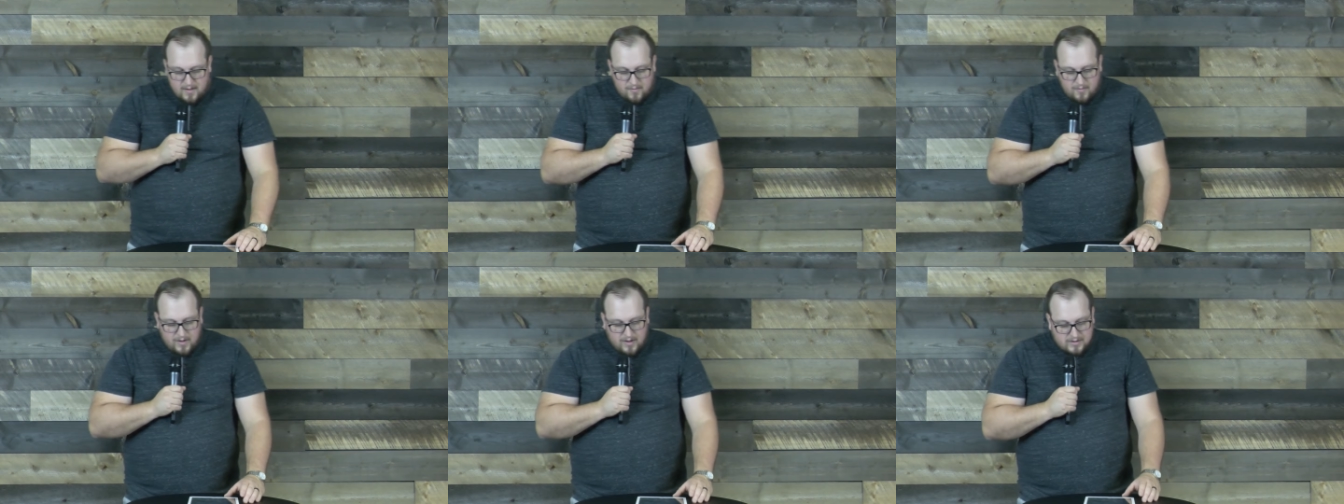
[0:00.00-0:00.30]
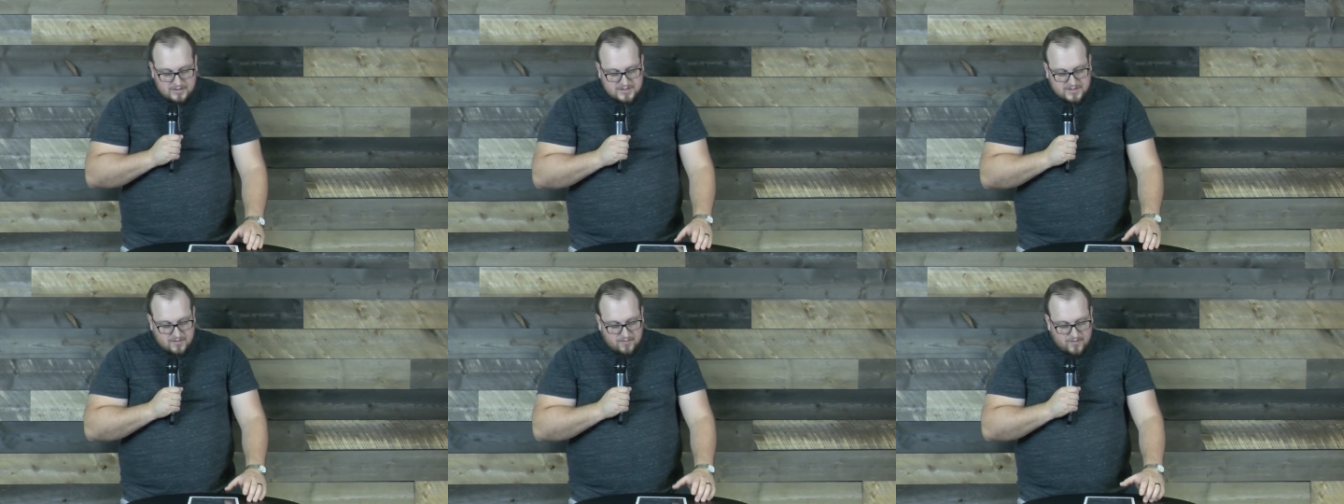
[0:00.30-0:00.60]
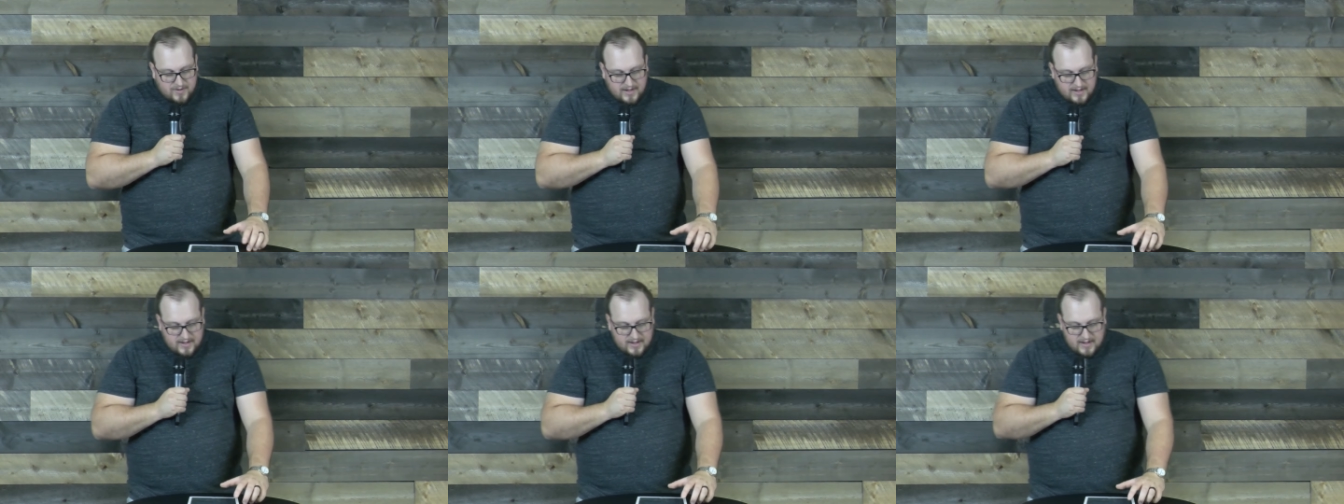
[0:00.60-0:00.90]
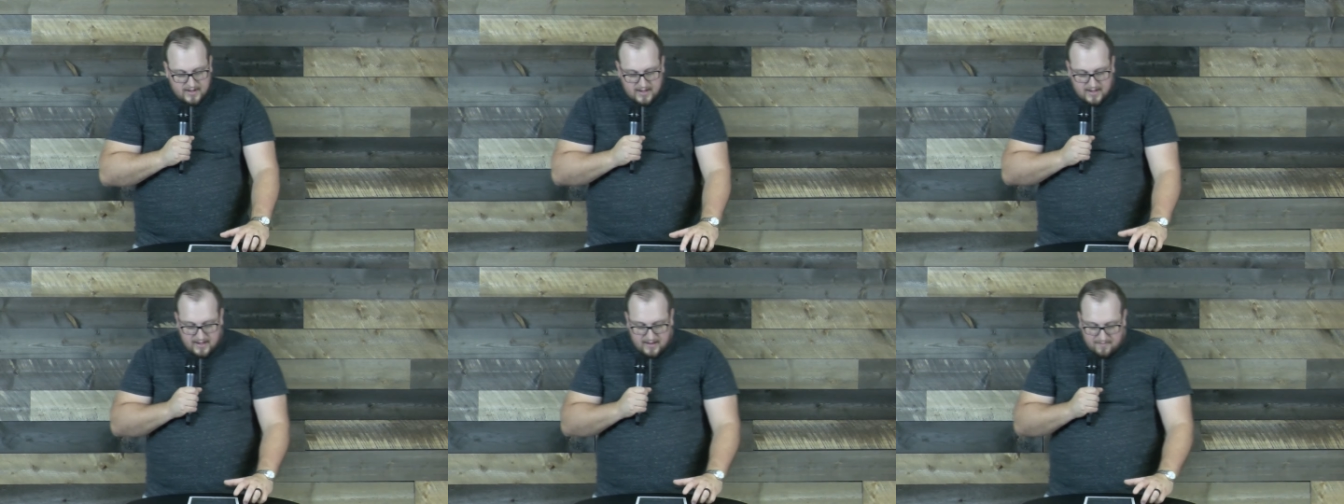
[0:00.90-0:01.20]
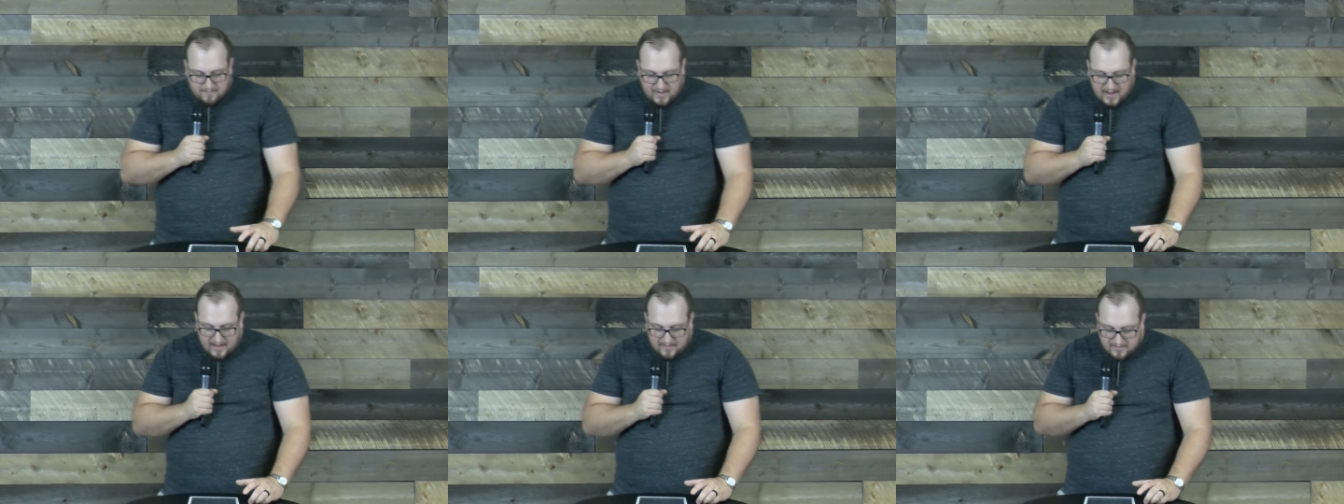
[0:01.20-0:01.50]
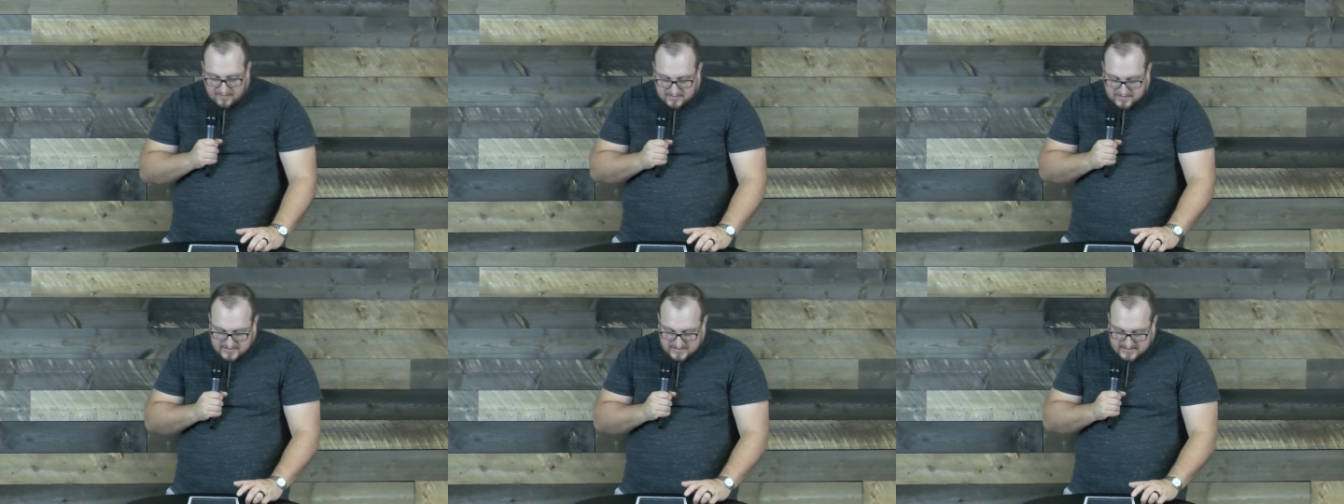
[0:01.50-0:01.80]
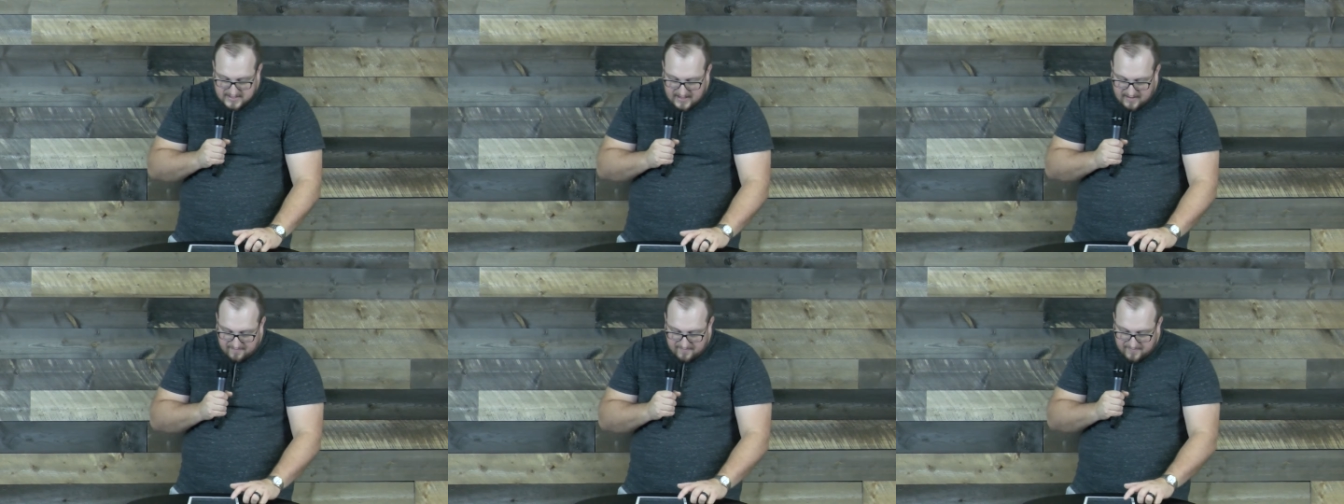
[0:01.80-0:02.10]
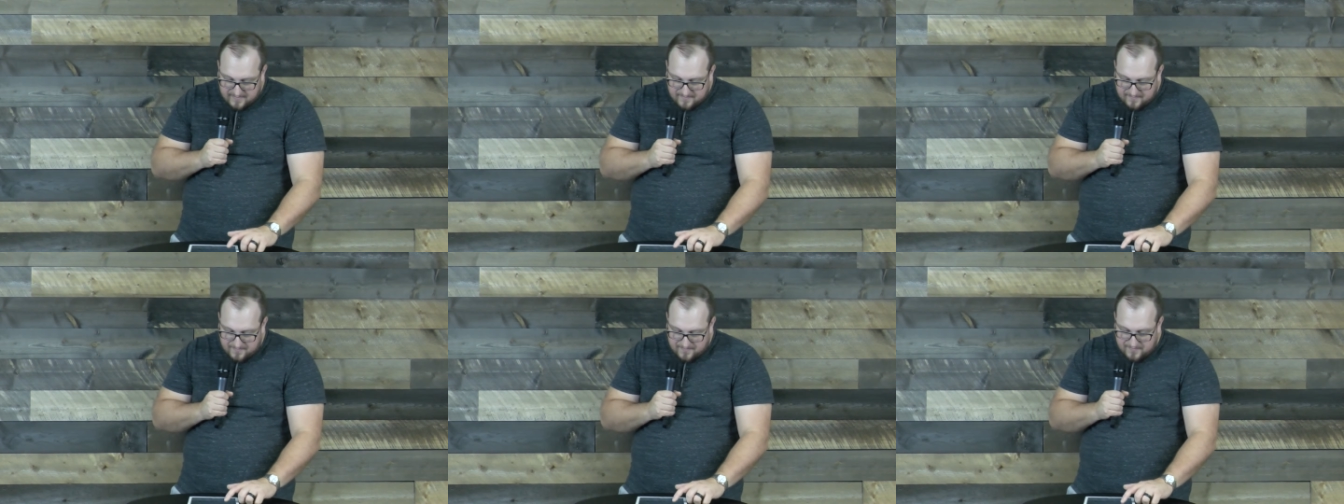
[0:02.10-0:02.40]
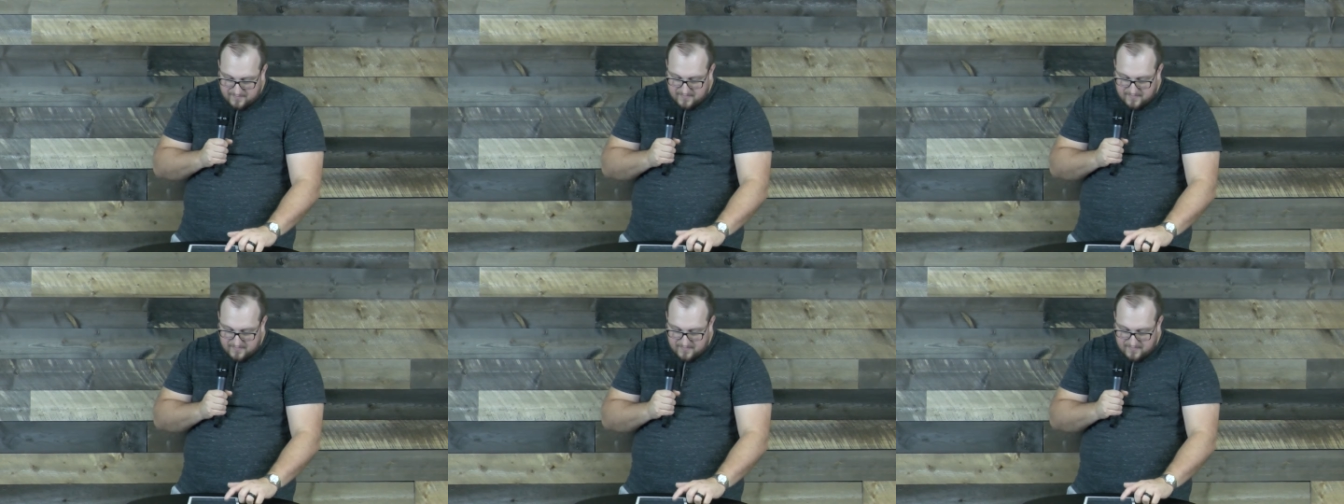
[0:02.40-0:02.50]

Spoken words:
We also read in Matthew 7,